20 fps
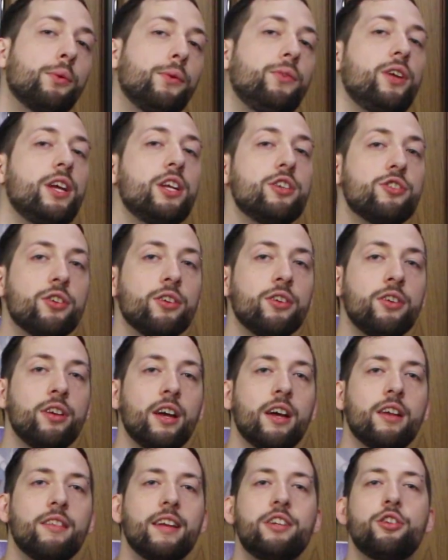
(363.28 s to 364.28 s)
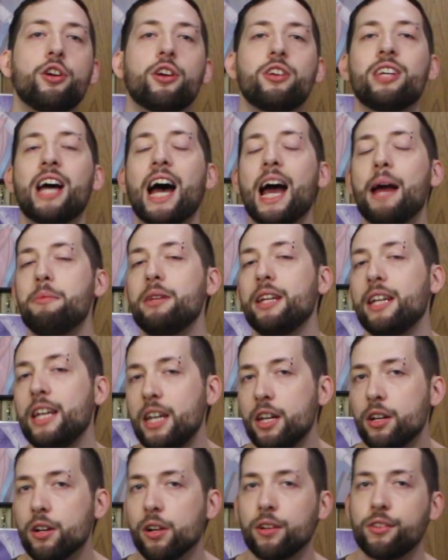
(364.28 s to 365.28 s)
was injured, they took time to
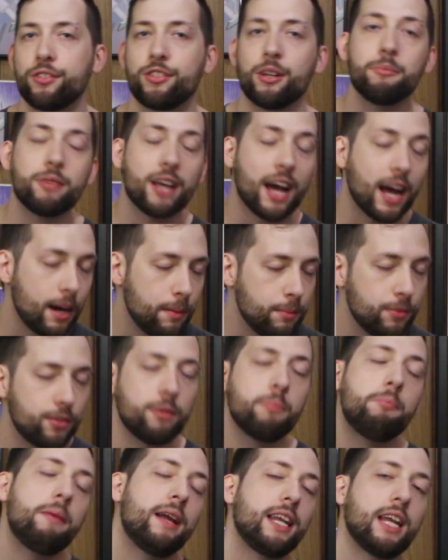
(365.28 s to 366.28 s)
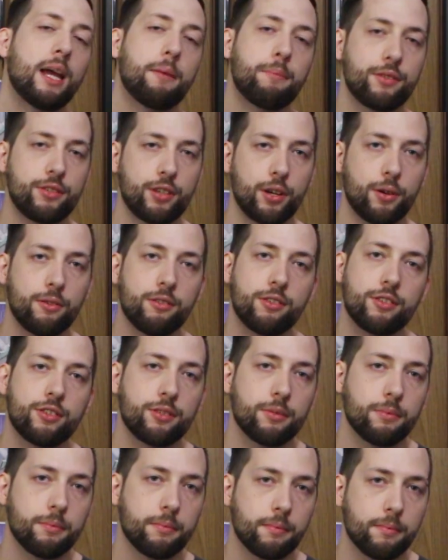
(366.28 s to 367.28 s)
heal, sometimes many
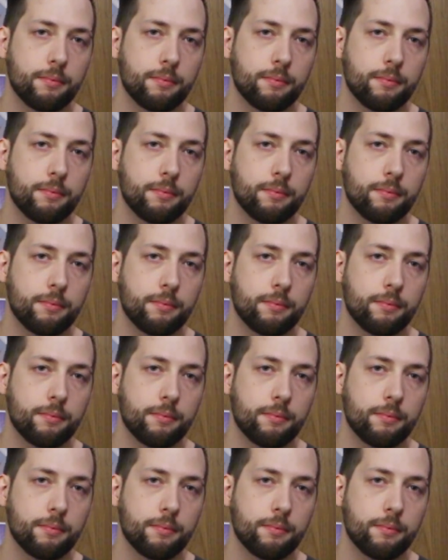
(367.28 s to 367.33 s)
episodes.